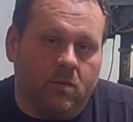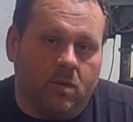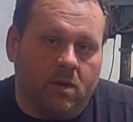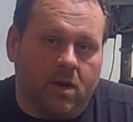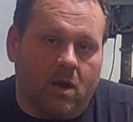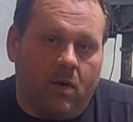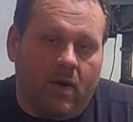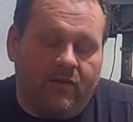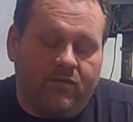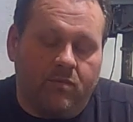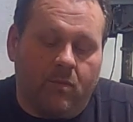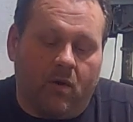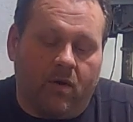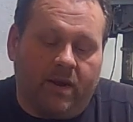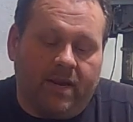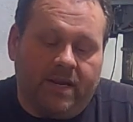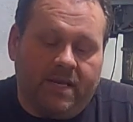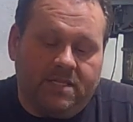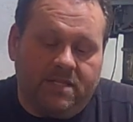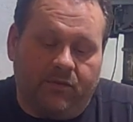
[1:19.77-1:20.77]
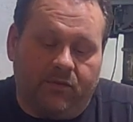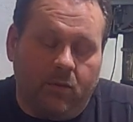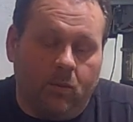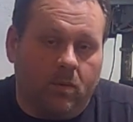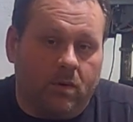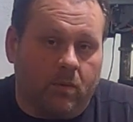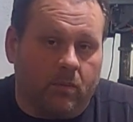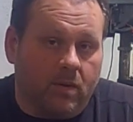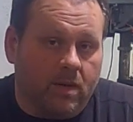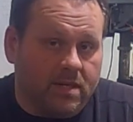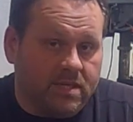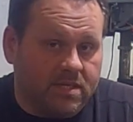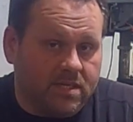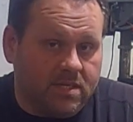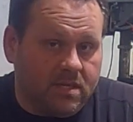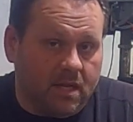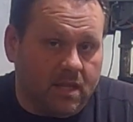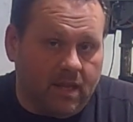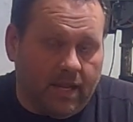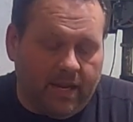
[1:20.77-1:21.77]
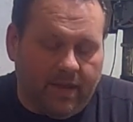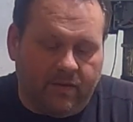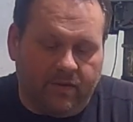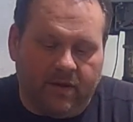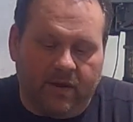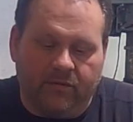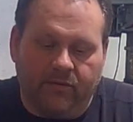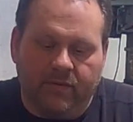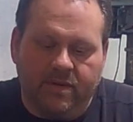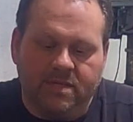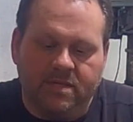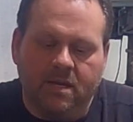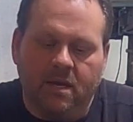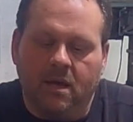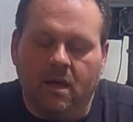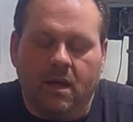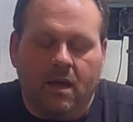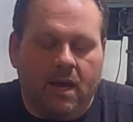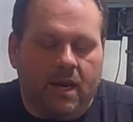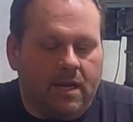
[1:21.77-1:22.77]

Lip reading: would want to go aftermarket is if you want to run a stud length difference.